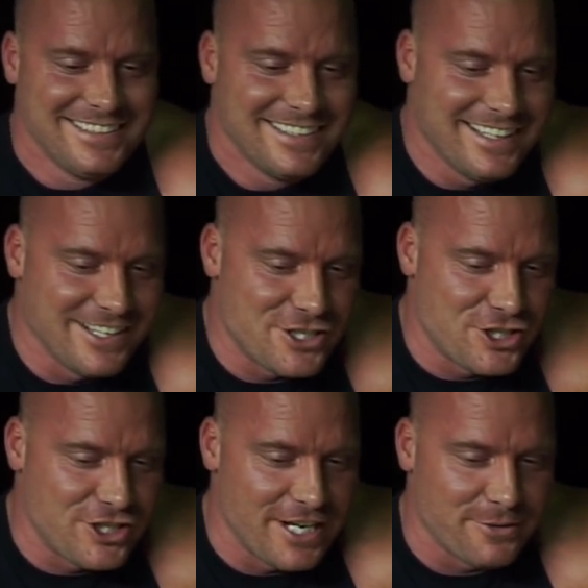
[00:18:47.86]
Oh,
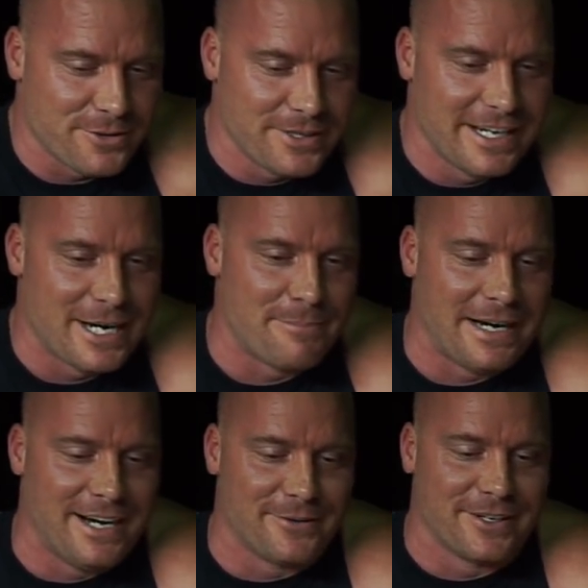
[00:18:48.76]
shit. We're running out of
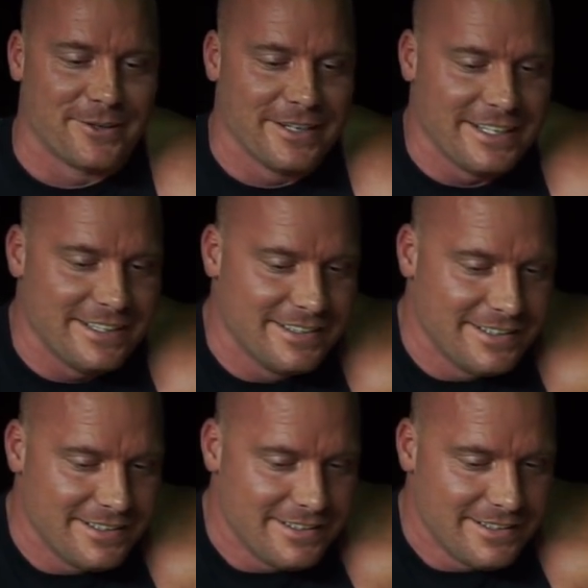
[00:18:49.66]
power already.
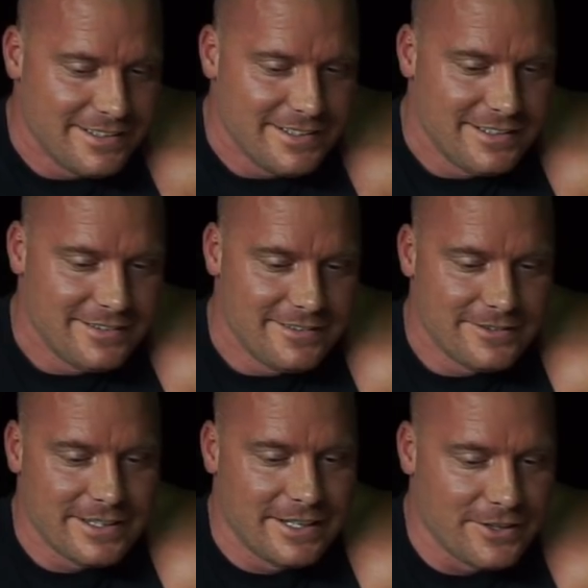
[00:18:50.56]

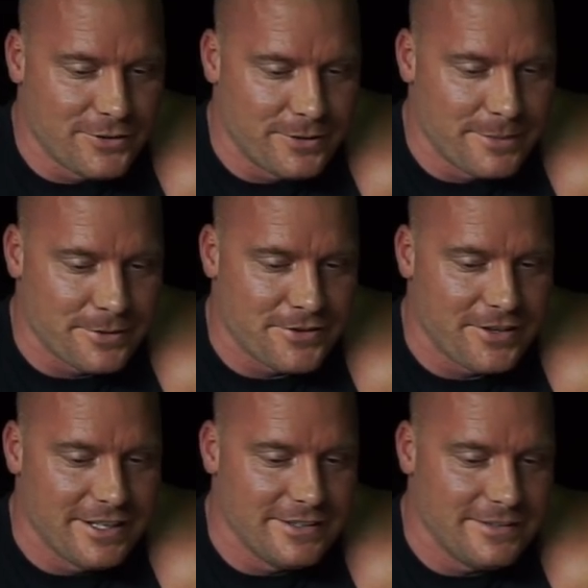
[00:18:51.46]
We're down to
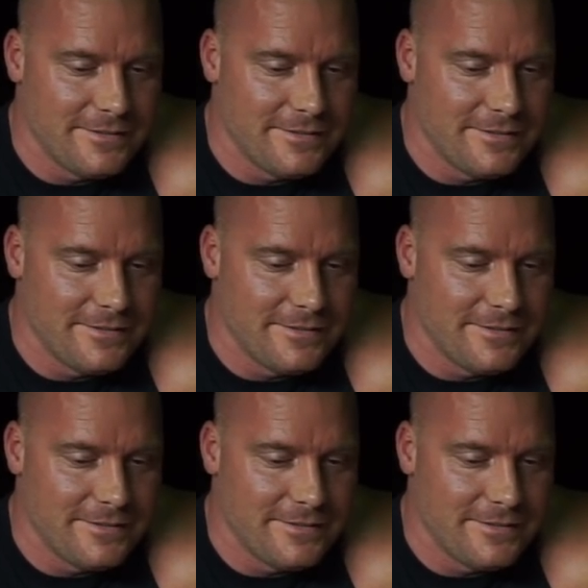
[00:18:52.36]
20%.